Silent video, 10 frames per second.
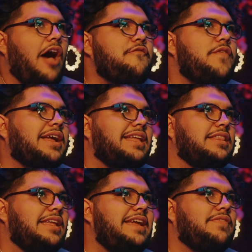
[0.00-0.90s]
I'll
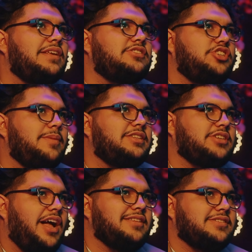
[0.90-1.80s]
fucking leave this Jimmy
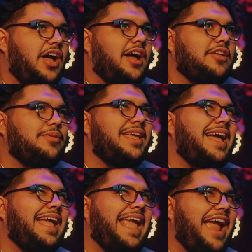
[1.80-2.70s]
John's, dog. You
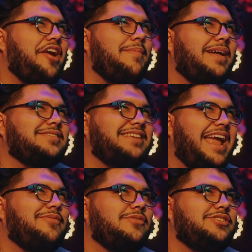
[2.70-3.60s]
think I care about
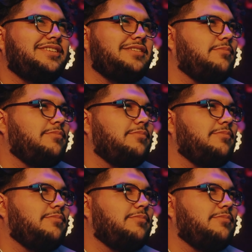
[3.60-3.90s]
sandwiches?